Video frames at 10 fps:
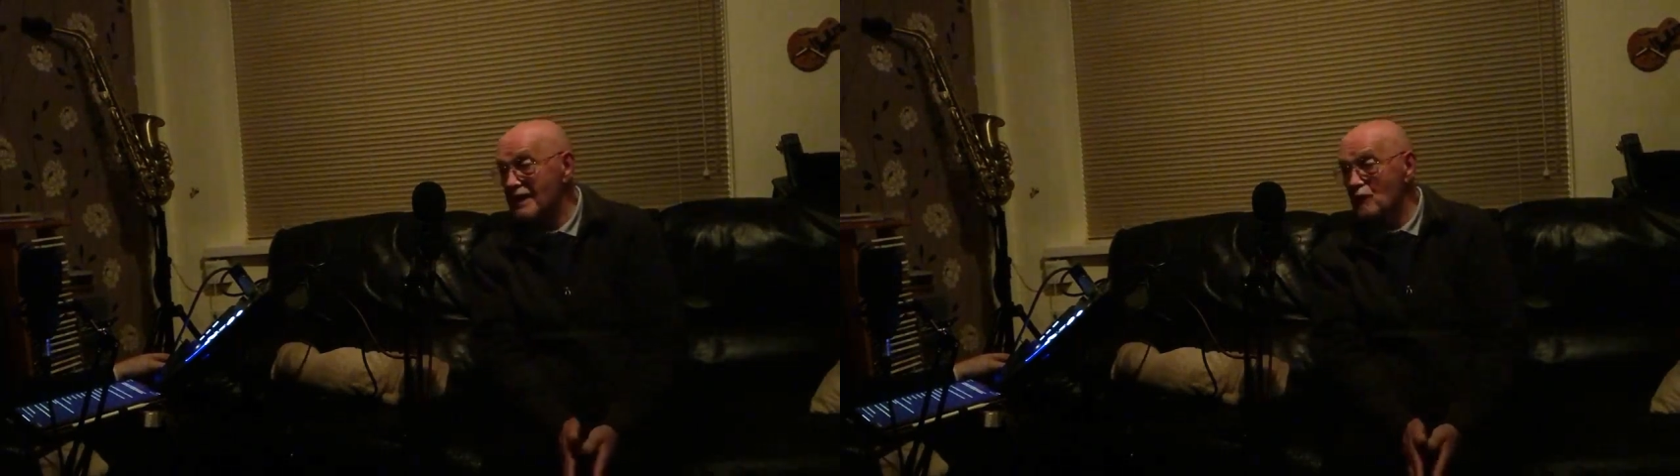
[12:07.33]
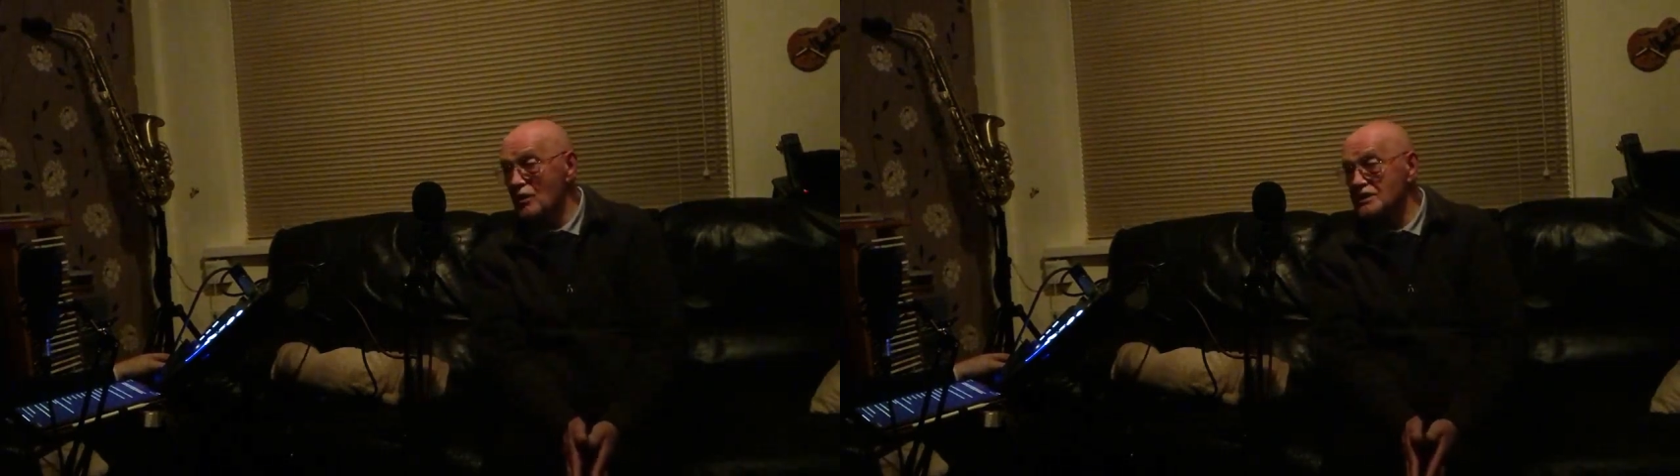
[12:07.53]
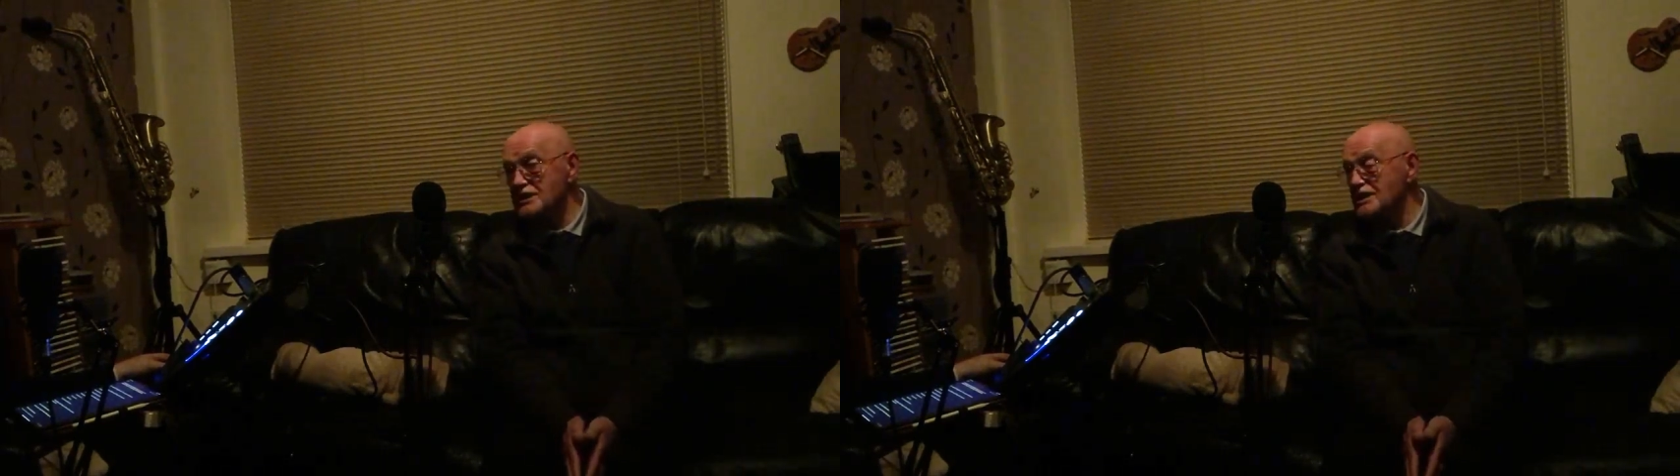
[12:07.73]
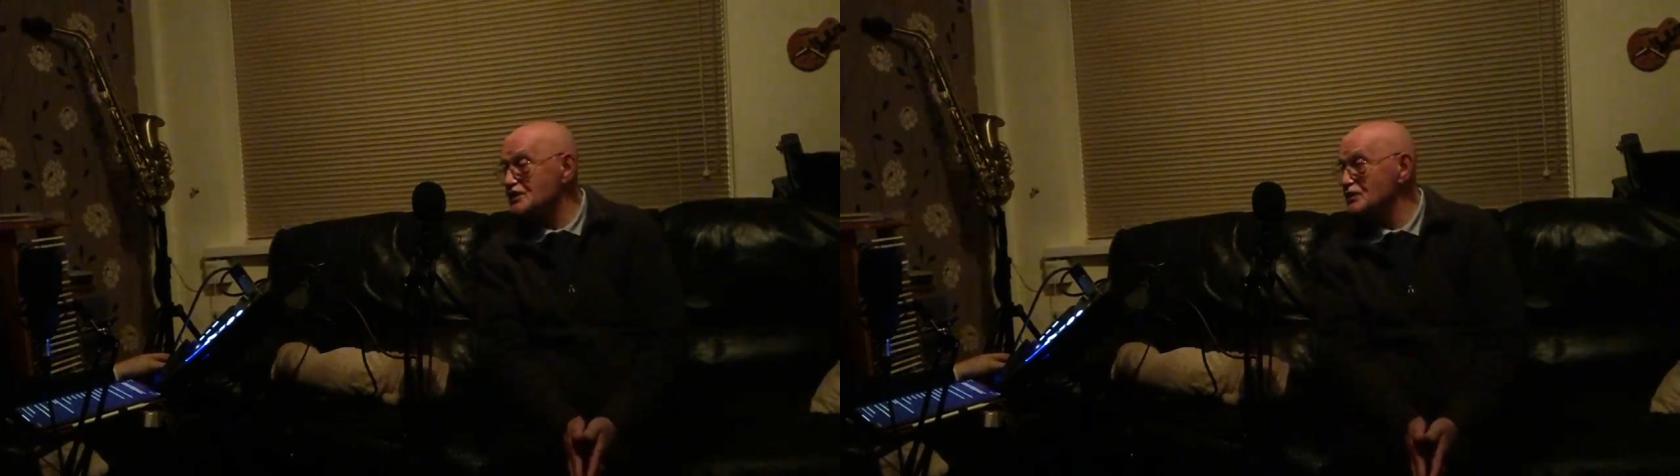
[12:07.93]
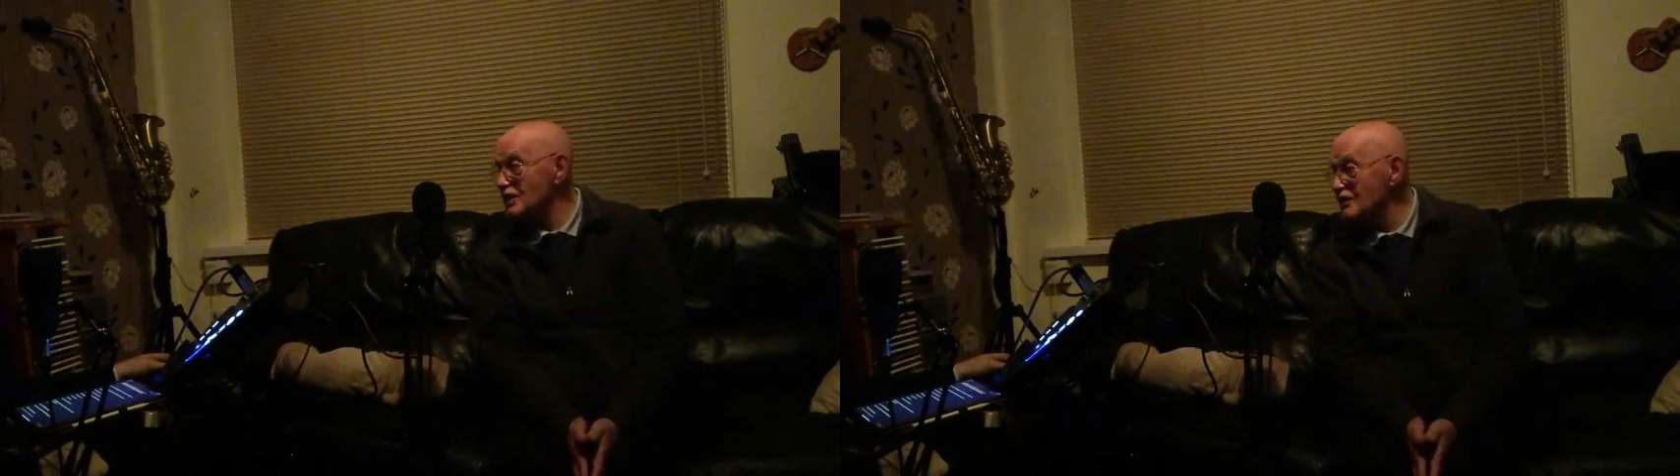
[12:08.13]
One take
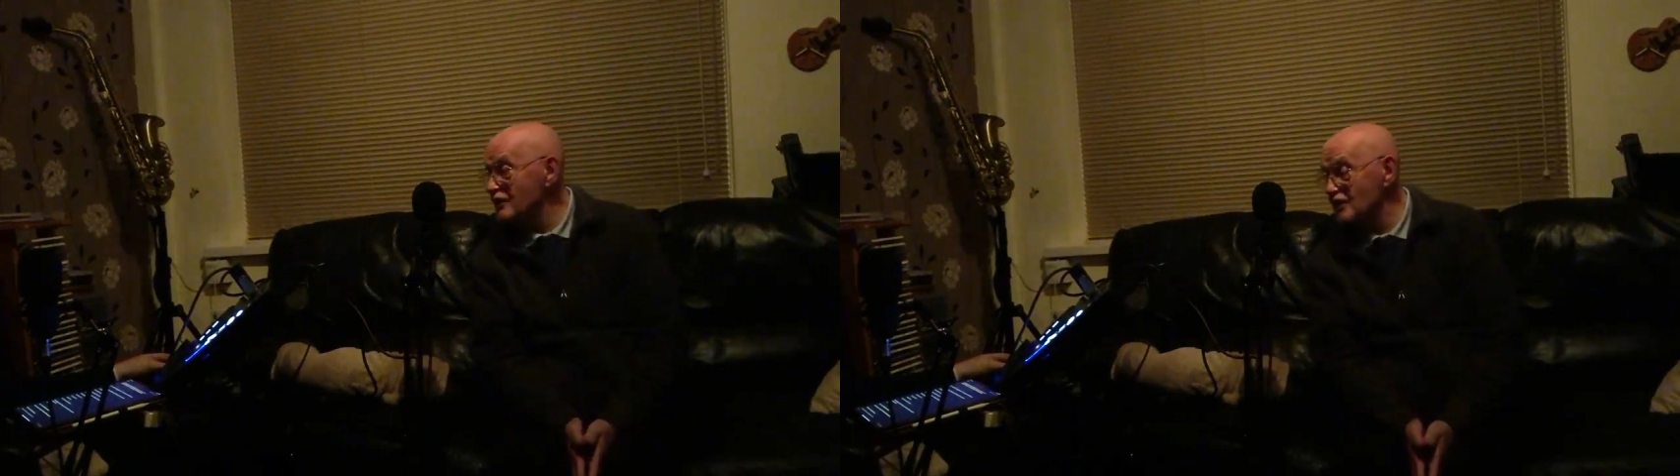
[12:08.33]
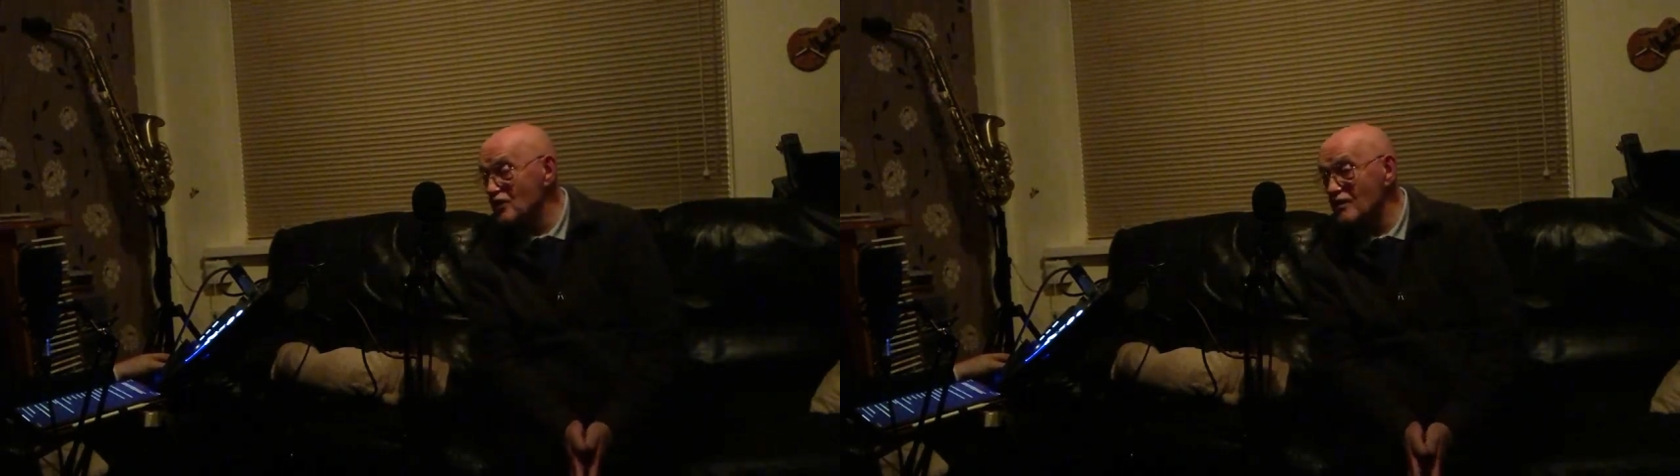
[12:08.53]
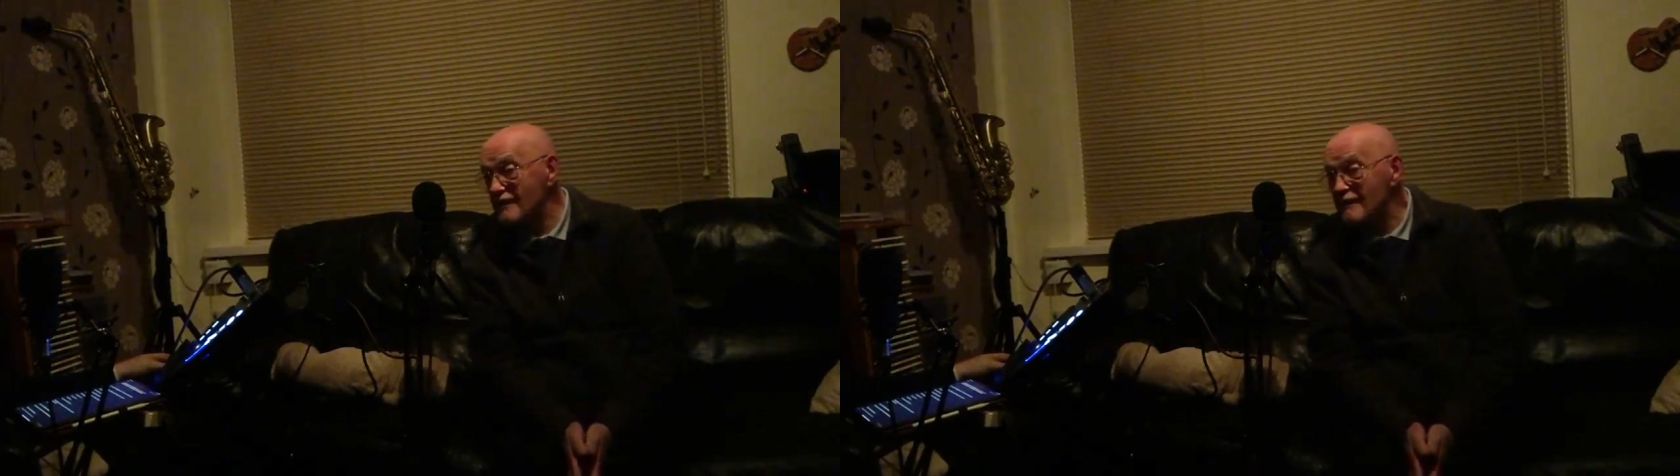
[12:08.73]
straight through.